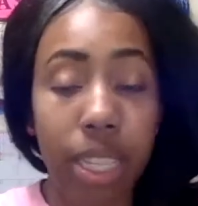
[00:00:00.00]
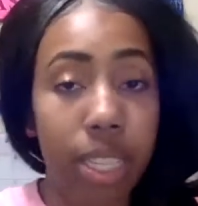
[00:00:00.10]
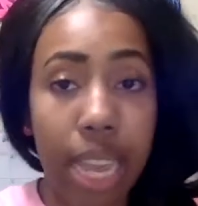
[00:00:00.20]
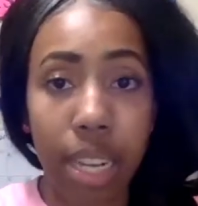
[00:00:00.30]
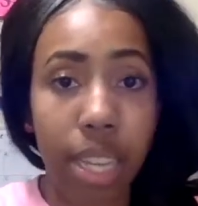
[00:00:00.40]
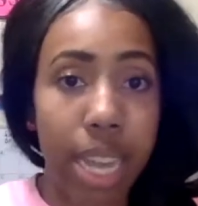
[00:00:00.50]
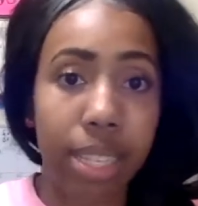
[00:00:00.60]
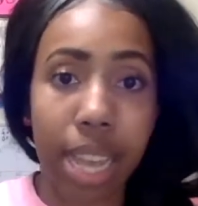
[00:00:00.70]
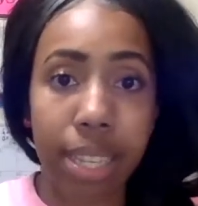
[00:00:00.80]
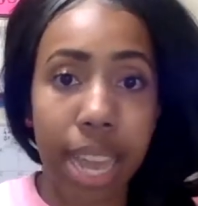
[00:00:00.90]
sanitize
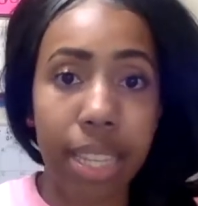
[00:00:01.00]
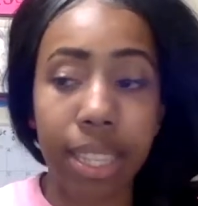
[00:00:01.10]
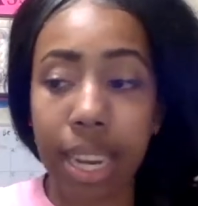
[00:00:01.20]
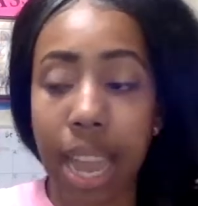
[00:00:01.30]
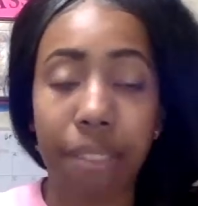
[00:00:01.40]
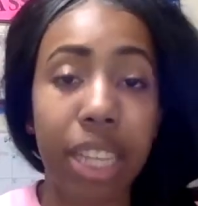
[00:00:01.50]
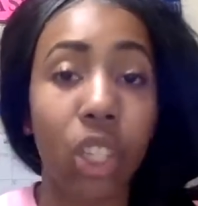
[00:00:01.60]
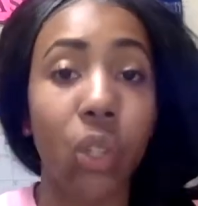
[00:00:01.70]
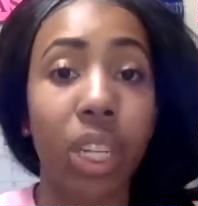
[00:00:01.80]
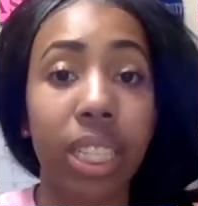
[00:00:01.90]
that desk and have that
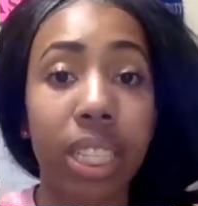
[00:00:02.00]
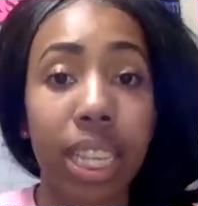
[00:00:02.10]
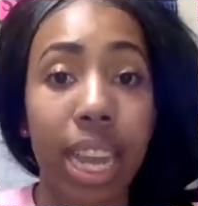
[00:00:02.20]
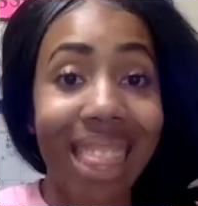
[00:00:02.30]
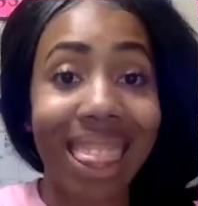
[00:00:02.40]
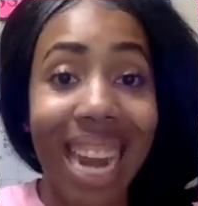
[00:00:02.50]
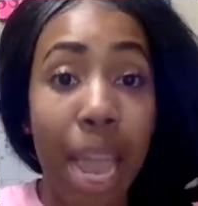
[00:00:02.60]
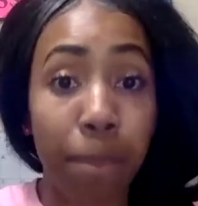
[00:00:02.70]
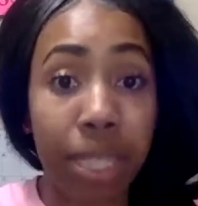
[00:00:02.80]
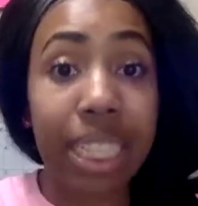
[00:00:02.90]
student sit at that
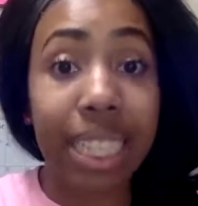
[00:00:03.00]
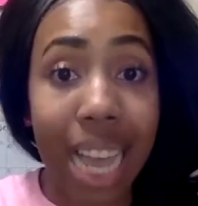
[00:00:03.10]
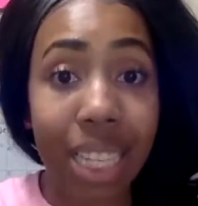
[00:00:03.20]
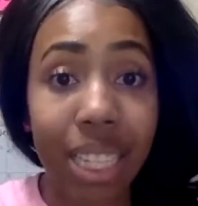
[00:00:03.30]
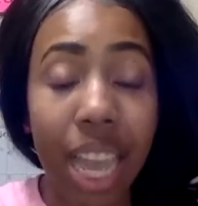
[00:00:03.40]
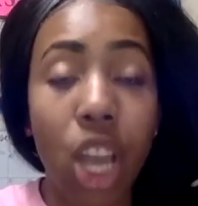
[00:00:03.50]
empty desk